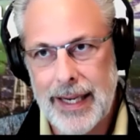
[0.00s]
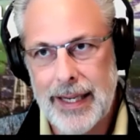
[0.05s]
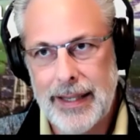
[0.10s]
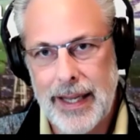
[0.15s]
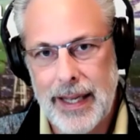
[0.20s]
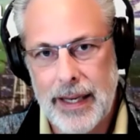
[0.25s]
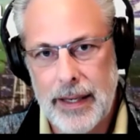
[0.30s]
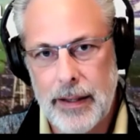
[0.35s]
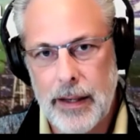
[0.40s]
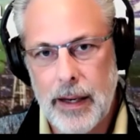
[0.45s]
And
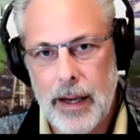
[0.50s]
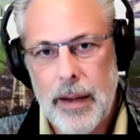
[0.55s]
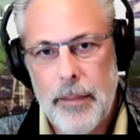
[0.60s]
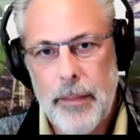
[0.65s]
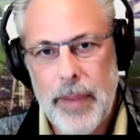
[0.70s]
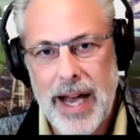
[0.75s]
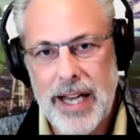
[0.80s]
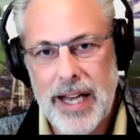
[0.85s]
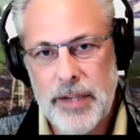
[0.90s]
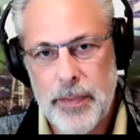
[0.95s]
then
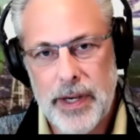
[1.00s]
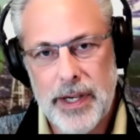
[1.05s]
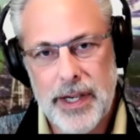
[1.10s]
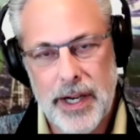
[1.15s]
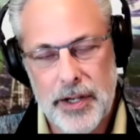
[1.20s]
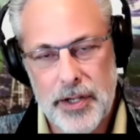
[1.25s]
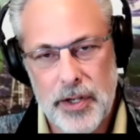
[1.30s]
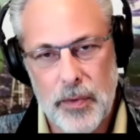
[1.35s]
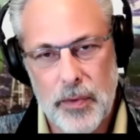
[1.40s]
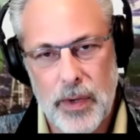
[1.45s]
pass
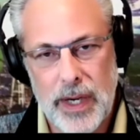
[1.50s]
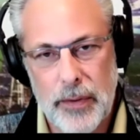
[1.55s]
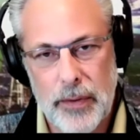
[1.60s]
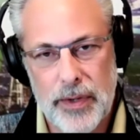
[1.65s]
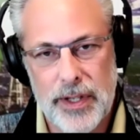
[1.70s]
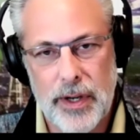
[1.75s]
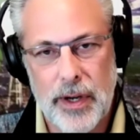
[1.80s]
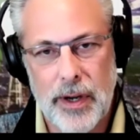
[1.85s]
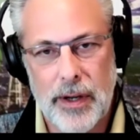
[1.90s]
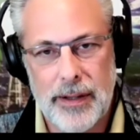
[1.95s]
protection, he
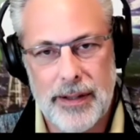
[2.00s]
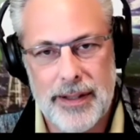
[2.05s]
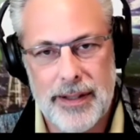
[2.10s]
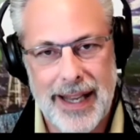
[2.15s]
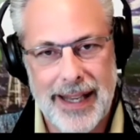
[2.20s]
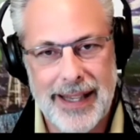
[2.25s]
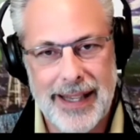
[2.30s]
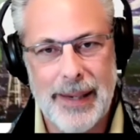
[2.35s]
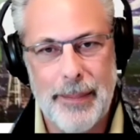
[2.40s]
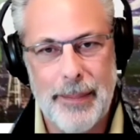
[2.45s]
was
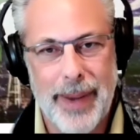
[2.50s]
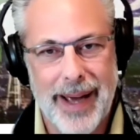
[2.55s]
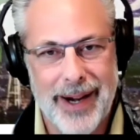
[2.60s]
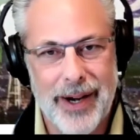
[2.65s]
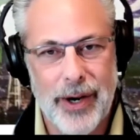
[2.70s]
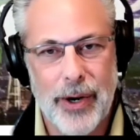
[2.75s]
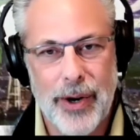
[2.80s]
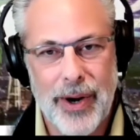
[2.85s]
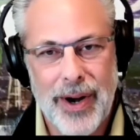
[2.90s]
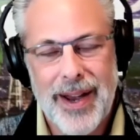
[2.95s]
slightly
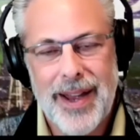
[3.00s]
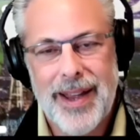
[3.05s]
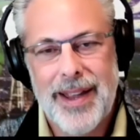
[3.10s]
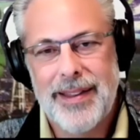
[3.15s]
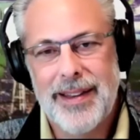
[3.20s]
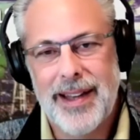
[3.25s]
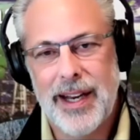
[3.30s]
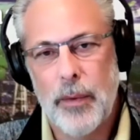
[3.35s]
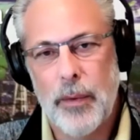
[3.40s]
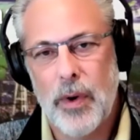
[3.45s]
better
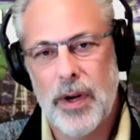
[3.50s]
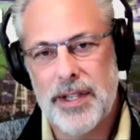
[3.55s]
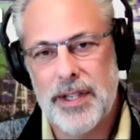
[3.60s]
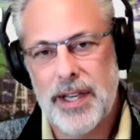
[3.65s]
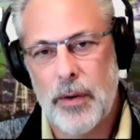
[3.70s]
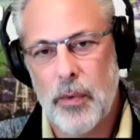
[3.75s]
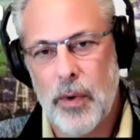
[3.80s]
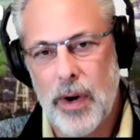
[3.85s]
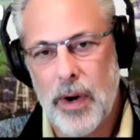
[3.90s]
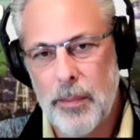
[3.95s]
than he was
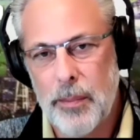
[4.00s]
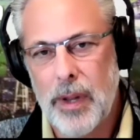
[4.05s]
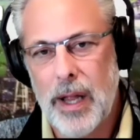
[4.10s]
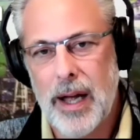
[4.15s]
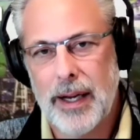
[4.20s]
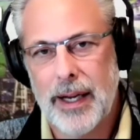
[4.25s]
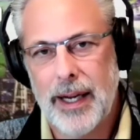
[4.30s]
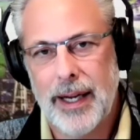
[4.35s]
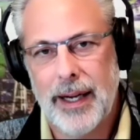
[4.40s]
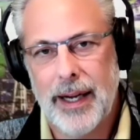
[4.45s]
at run
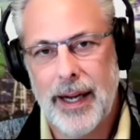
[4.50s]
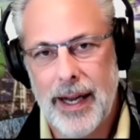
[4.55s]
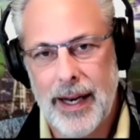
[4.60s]
blocking.